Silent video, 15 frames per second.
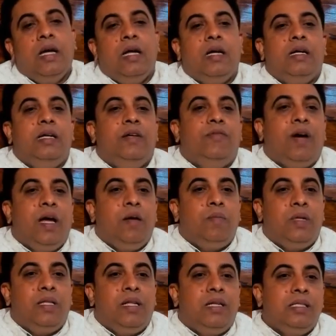Divine
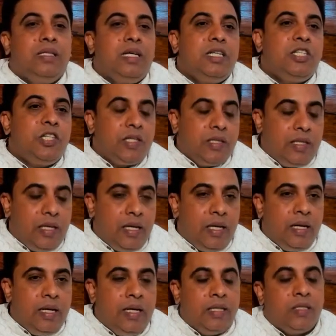Mother is a Shakti.
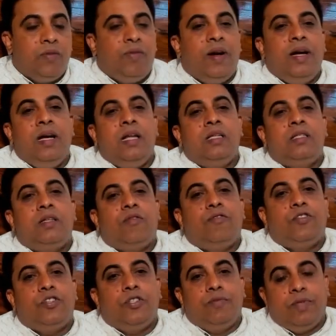It is a oneness of
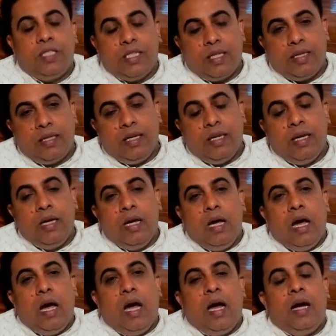Shiva Shakti.
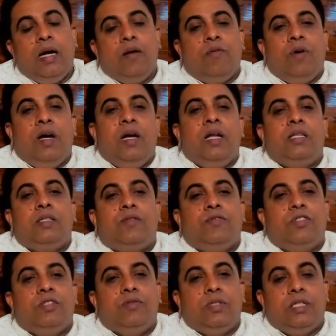And the oneness of
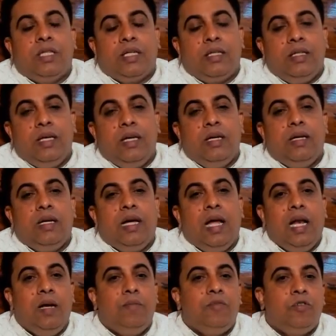Shiva Shakti
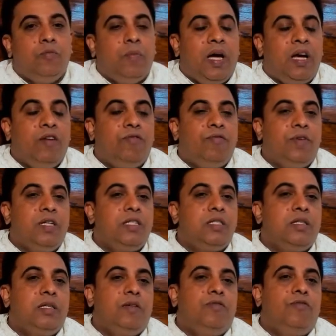help to manifest,
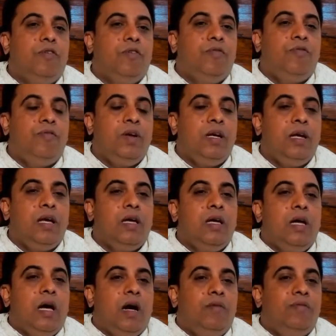fulfill
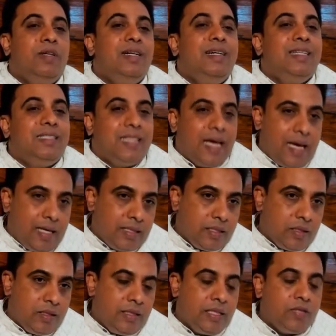our desires.
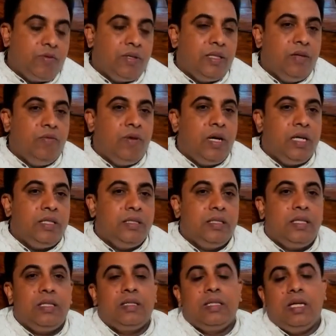That's what the
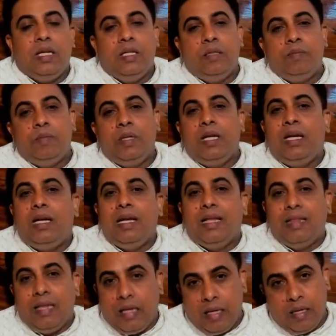Vancha Kalpa
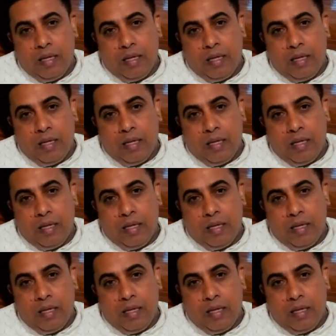Latha.